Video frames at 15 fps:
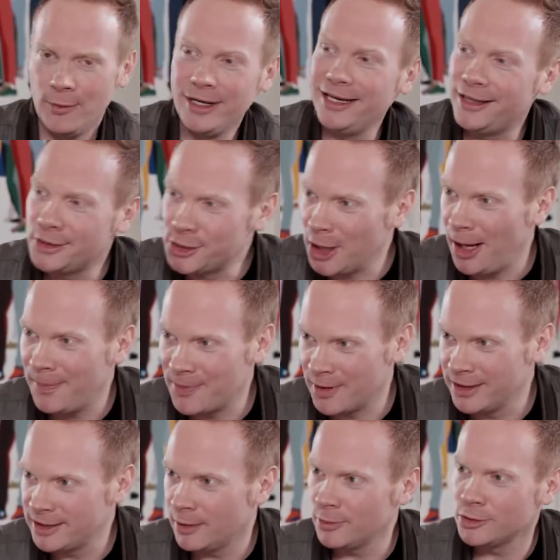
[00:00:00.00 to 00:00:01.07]
We need the chopper.
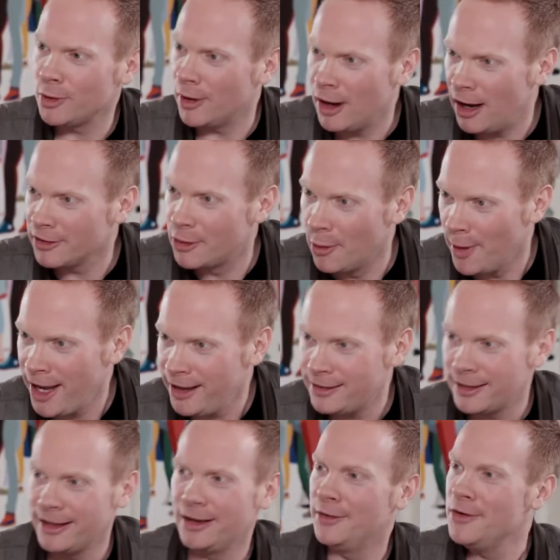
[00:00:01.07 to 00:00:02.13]
He's like, what's going on,
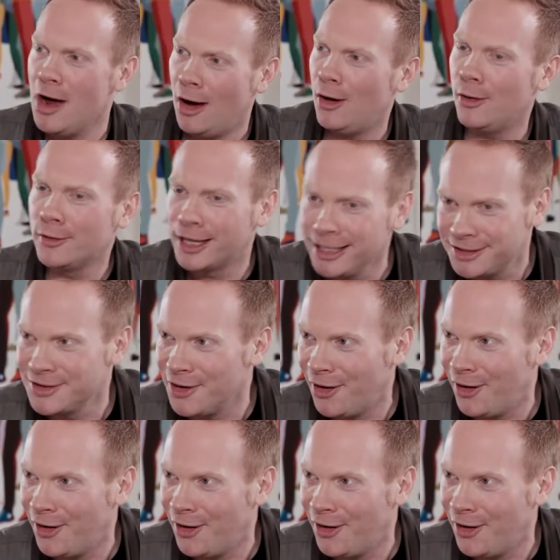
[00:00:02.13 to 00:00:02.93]
Kuwait? And they go, no, kids in the